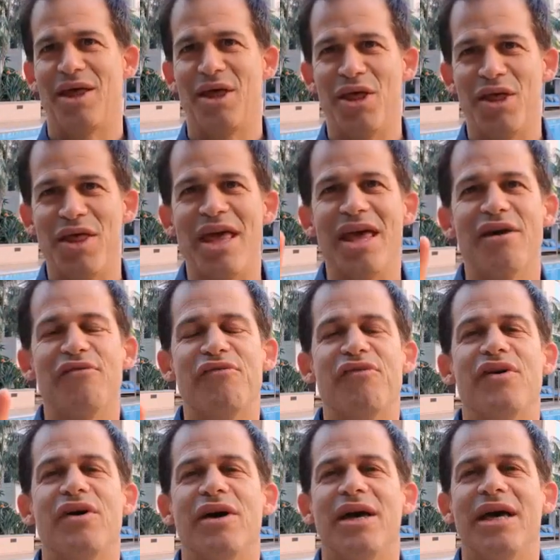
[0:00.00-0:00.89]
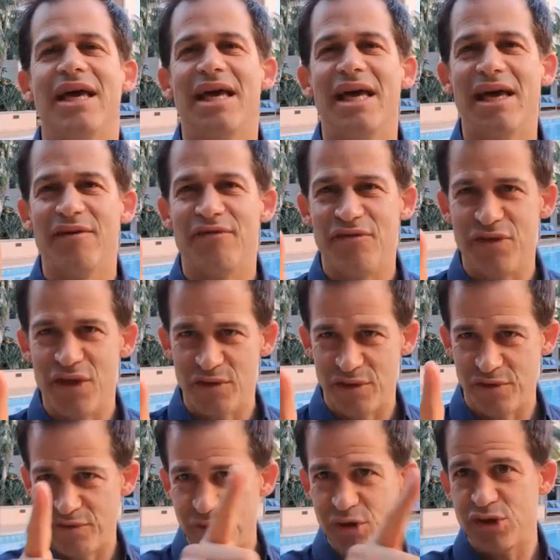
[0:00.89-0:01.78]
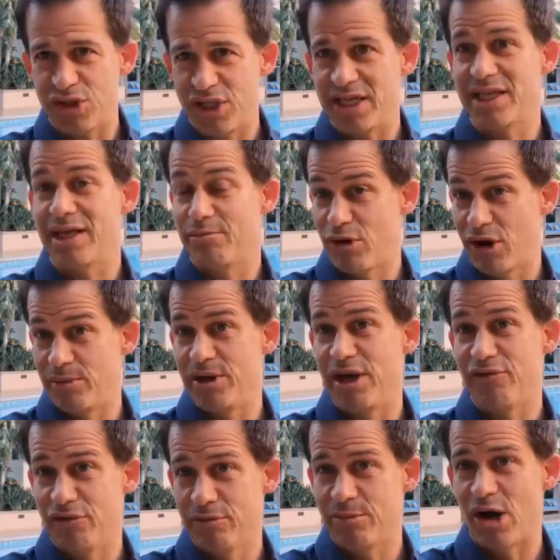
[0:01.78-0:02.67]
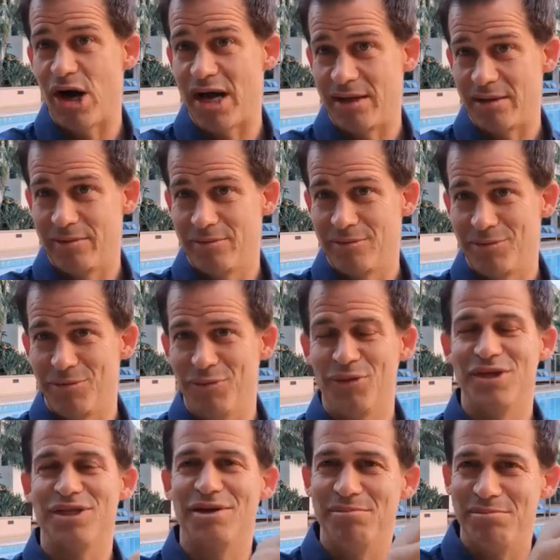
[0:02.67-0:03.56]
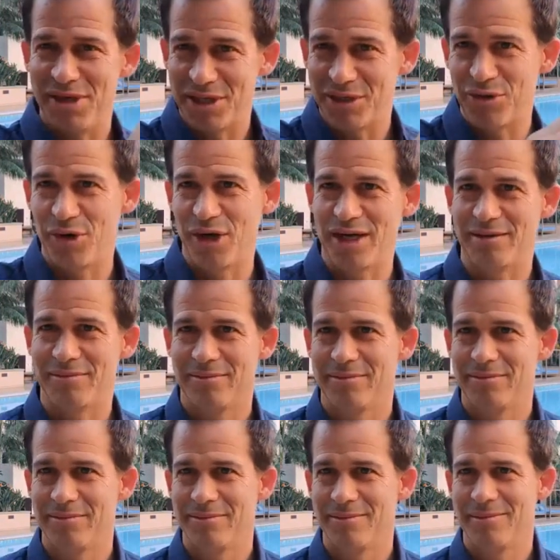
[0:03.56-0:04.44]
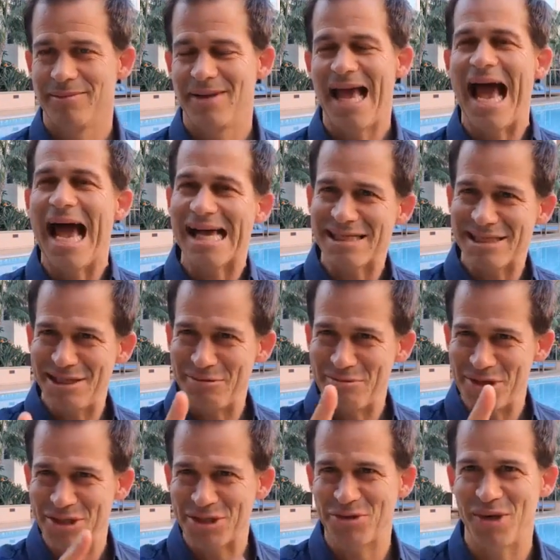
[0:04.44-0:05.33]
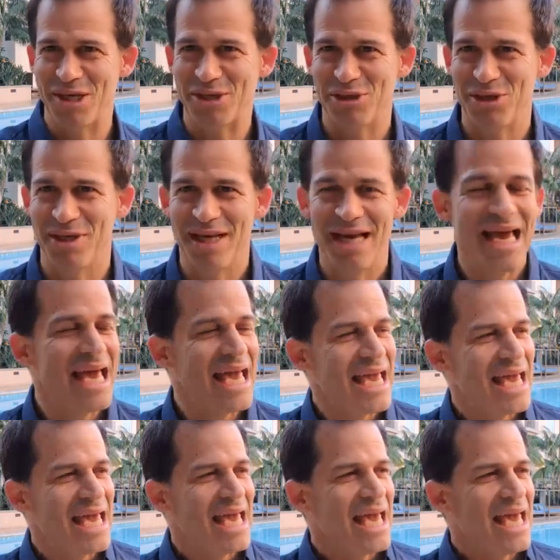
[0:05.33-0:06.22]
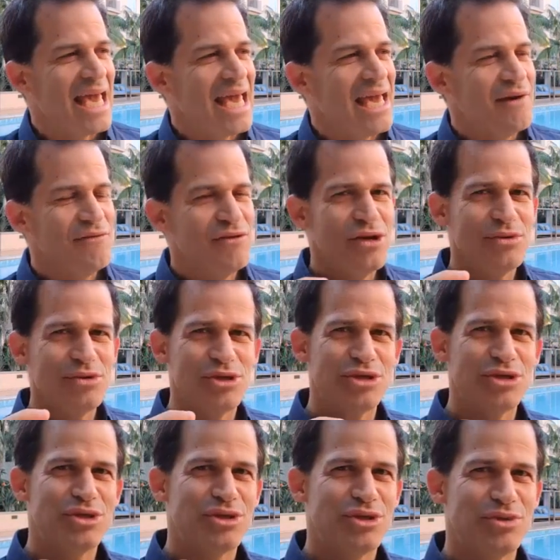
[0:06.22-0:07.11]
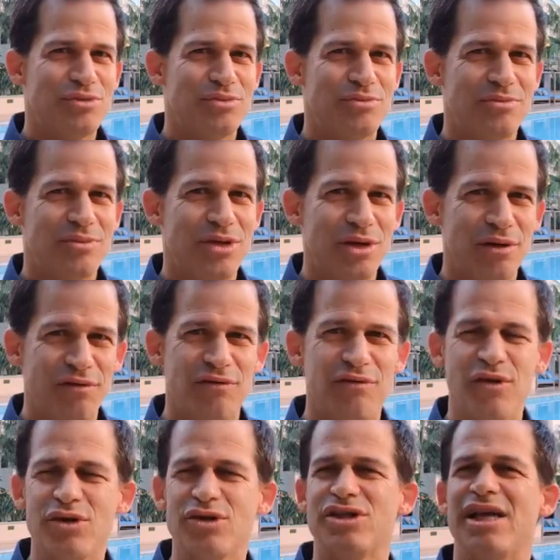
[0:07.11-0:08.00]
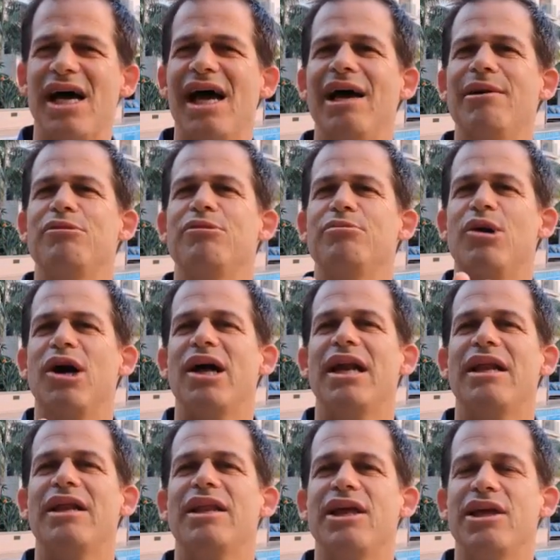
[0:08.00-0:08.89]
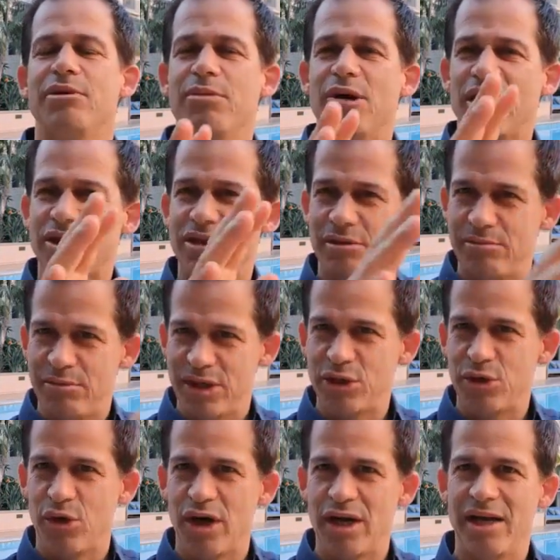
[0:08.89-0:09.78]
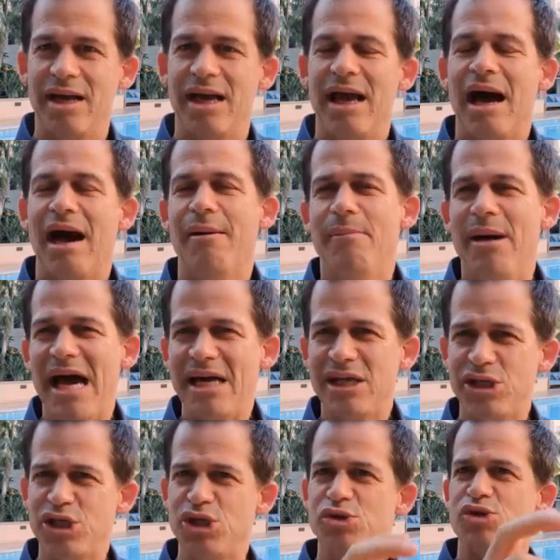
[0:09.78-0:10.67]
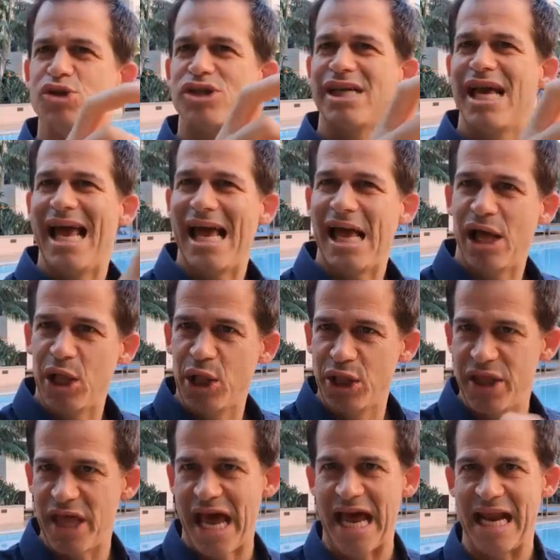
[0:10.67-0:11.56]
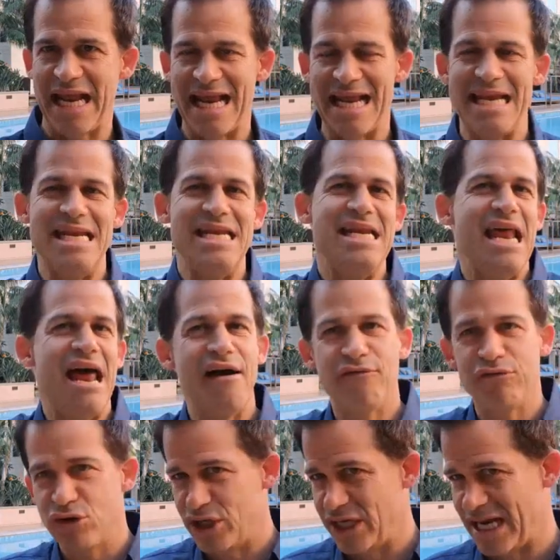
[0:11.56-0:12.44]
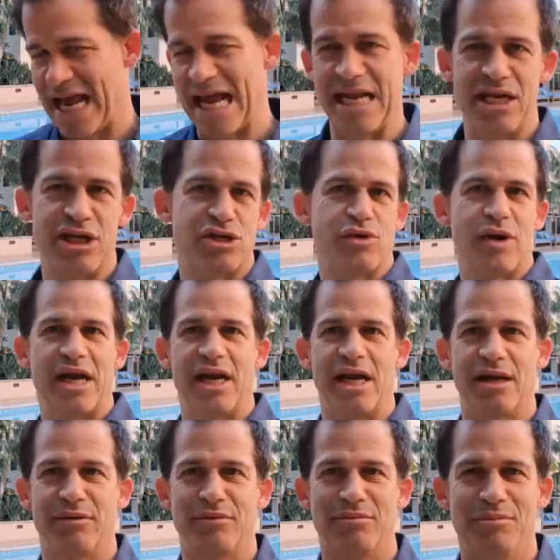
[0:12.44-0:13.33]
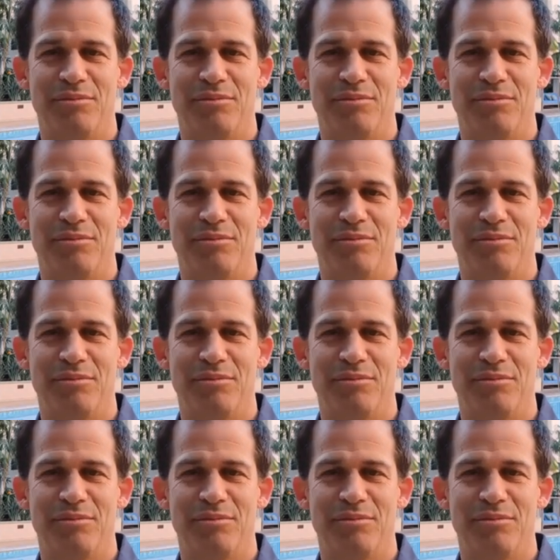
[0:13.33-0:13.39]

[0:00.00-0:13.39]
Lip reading: if the first thing they probably ever bought was some Bitcoin. Ask them this question. If your first time you bought anything, you bought some Bitcoin, imagine you just held that and never did any trading.